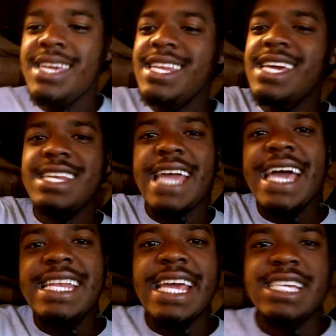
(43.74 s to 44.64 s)
Nigga,
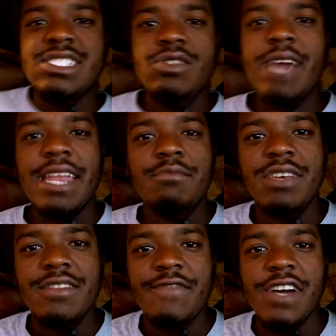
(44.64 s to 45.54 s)
nowadays you got a
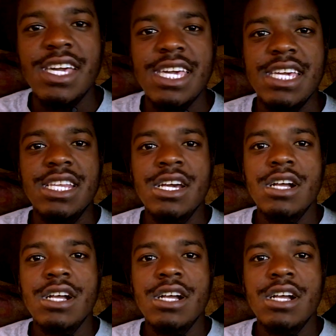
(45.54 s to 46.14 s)
motherfucking